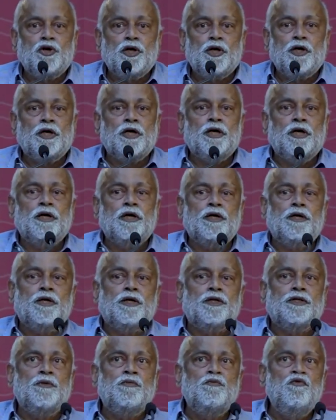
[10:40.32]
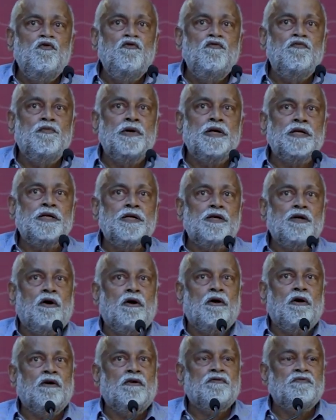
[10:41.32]
the movement
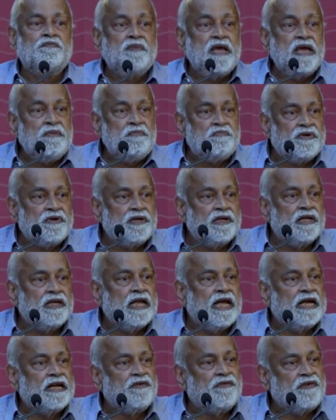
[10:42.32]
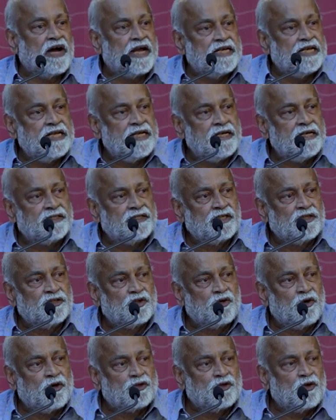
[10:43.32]
of people and of ideas and so on.